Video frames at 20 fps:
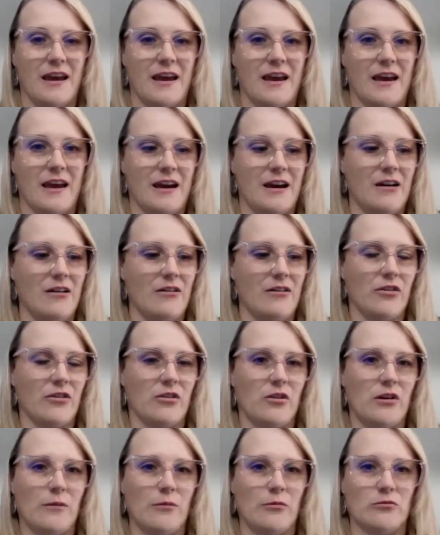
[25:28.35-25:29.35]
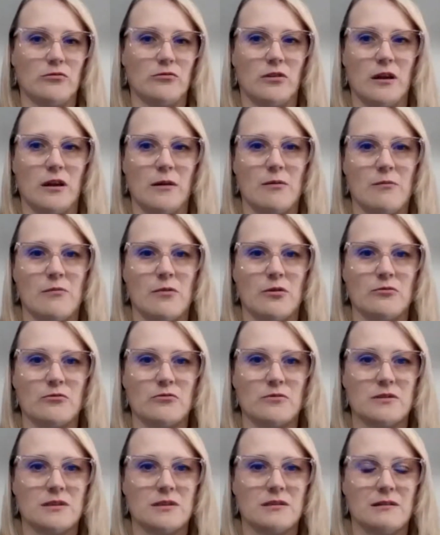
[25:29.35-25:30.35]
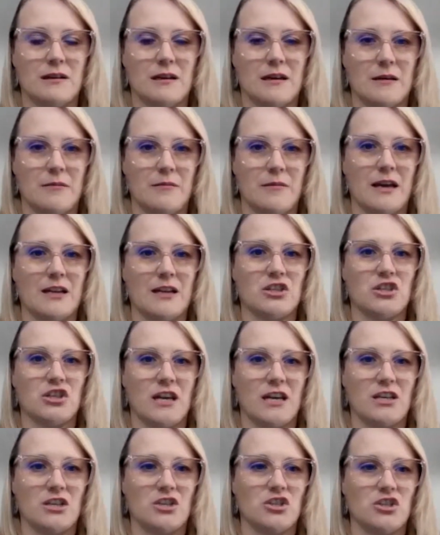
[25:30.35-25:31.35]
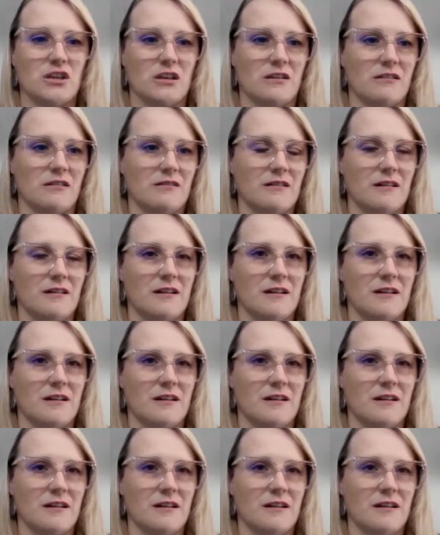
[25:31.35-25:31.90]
how the global climate models are changing